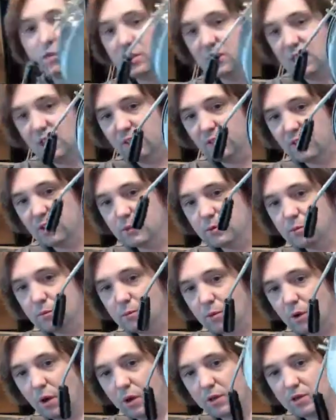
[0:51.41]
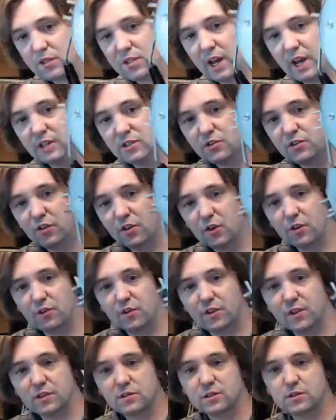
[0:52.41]
Give you all sides view of
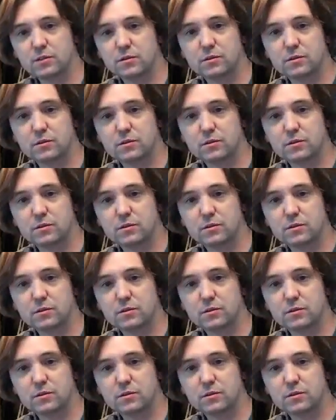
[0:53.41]
this.